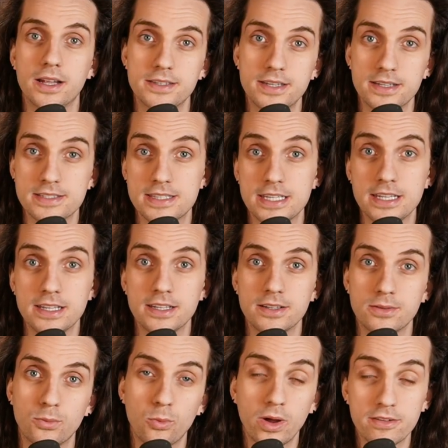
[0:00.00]
does the
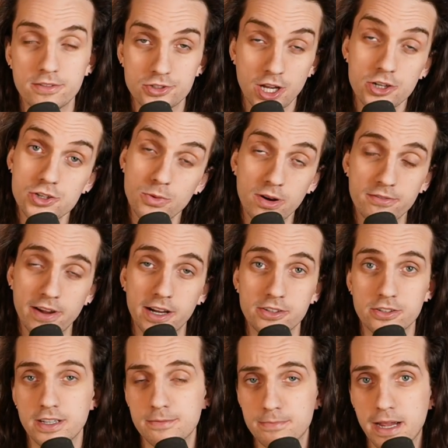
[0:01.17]
changing one
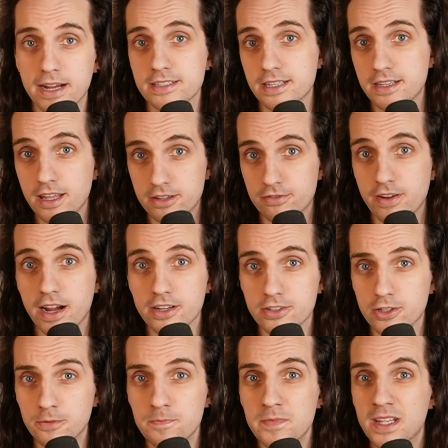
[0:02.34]
factor impact another
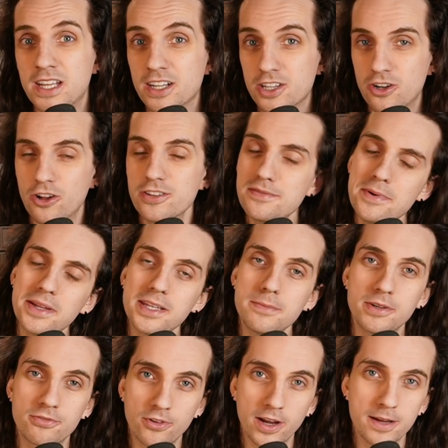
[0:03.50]
factor, can ultimately be
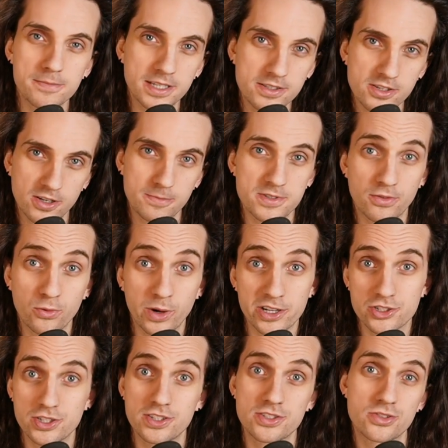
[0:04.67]
framed in terms of
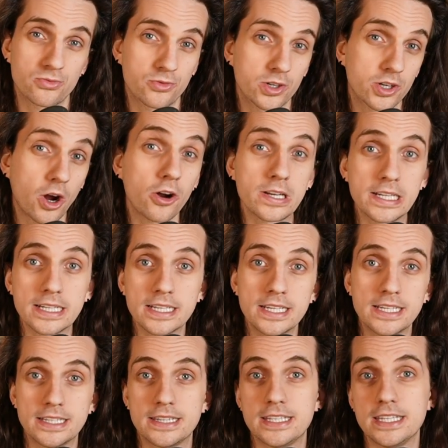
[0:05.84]
questions regarding
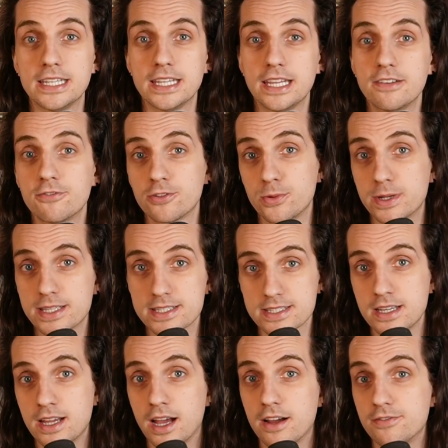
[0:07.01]
the influence
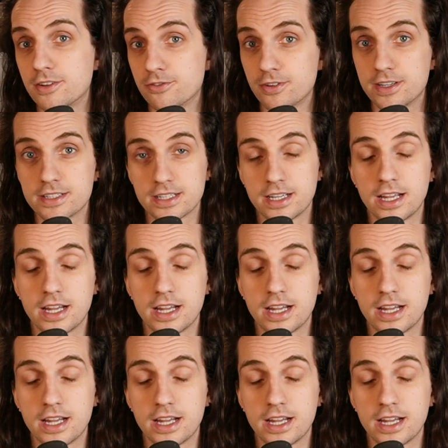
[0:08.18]
of different